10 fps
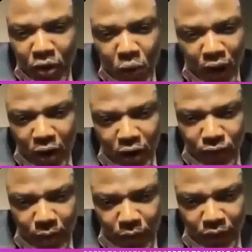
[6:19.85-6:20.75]
We're not going
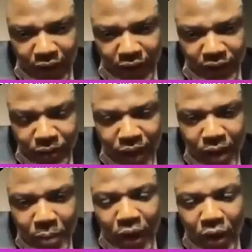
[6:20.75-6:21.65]
to apologize
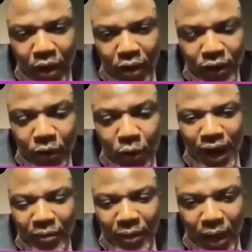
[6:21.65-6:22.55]
because we
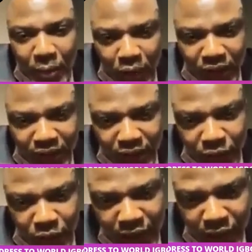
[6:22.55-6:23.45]
have been
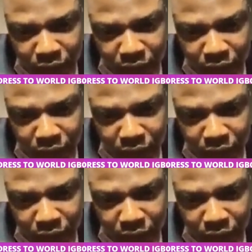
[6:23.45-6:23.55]
apologizing for nearly